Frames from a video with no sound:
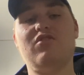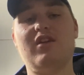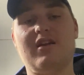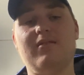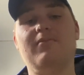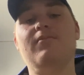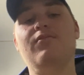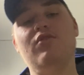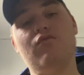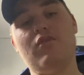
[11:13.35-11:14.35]
He can
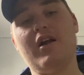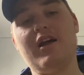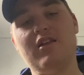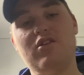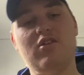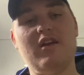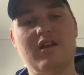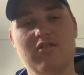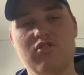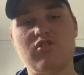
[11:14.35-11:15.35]
run at you. He
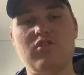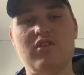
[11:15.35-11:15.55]
can shoot.